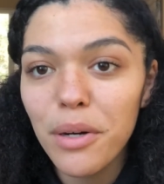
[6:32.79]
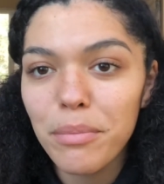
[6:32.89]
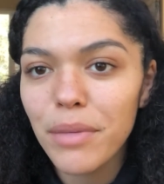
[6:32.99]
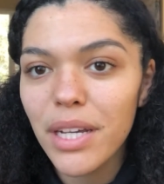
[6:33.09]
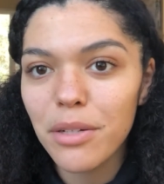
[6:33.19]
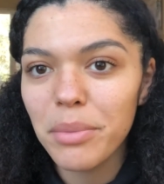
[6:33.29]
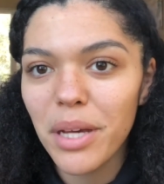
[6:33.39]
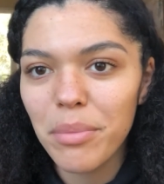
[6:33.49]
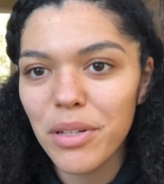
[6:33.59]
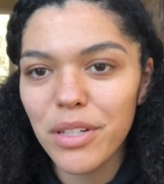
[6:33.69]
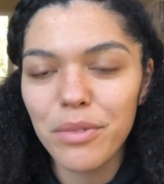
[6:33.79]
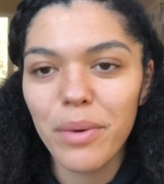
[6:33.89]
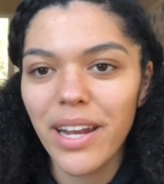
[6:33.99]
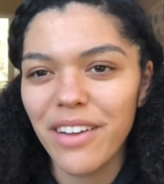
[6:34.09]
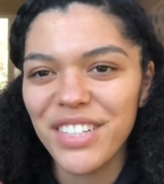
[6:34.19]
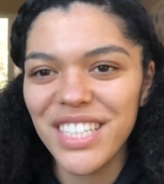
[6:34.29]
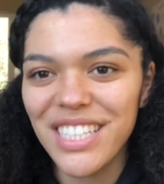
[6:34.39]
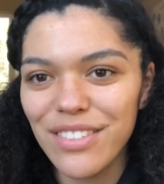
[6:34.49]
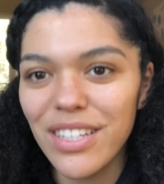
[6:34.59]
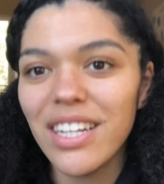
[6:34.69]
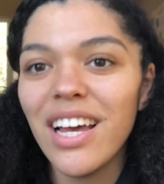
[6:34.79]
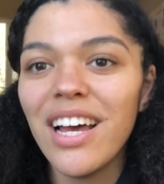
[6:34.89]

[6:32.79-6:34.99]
Um, it'll be uploaded right after this one.